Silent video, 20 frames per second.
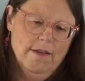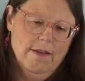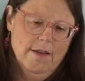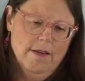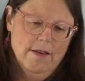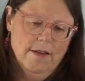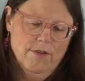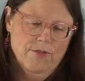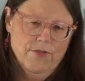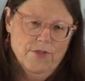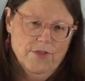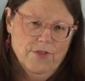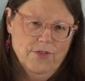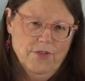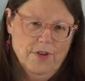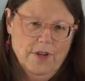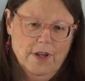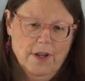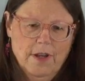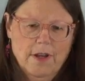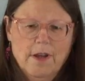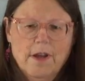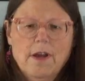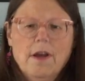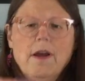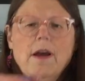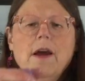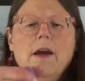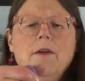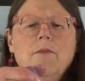Interesting.
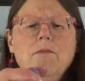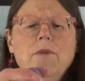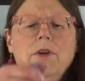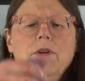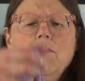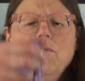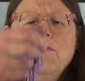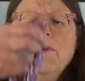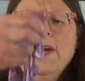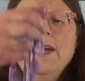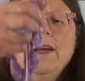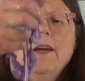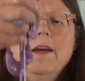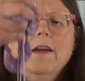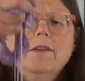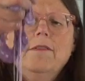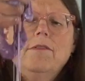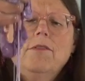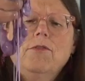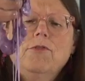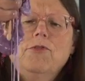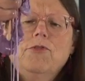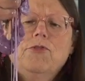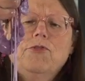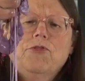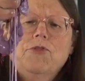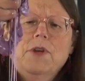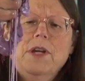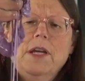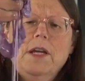I wonder why it got so
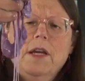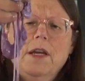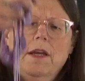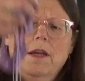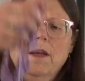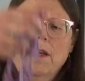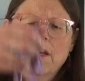stringy.